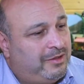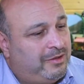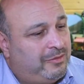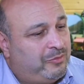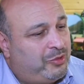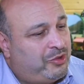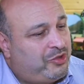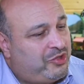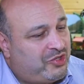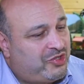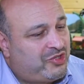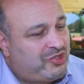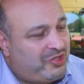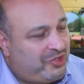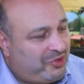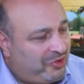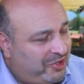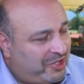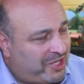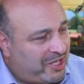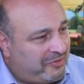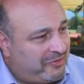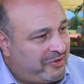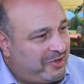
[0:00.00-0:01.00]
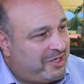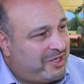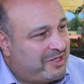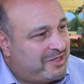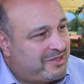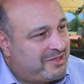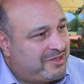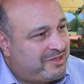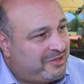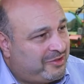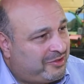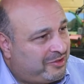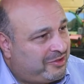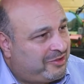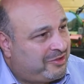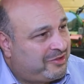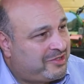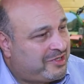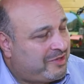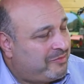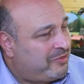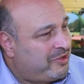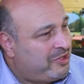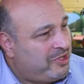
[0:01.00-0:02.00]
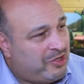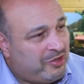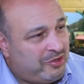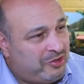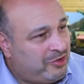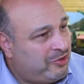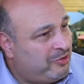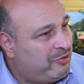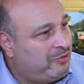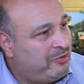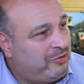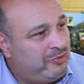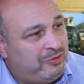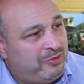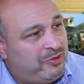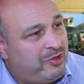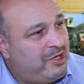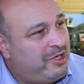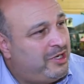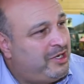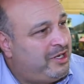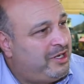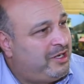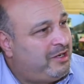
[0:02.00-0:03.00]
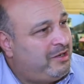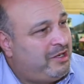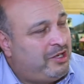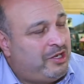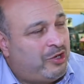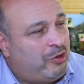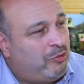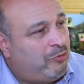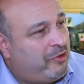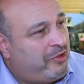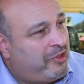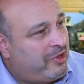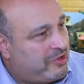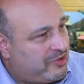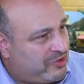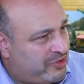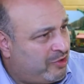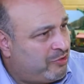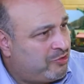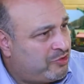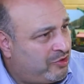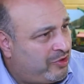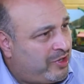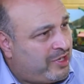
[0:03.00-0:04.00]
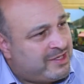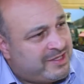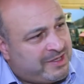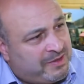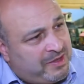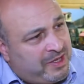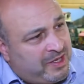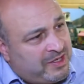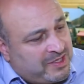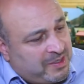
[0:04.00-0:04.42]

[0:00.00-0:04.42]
But you still love it. It's still something you do. You know, with a social, do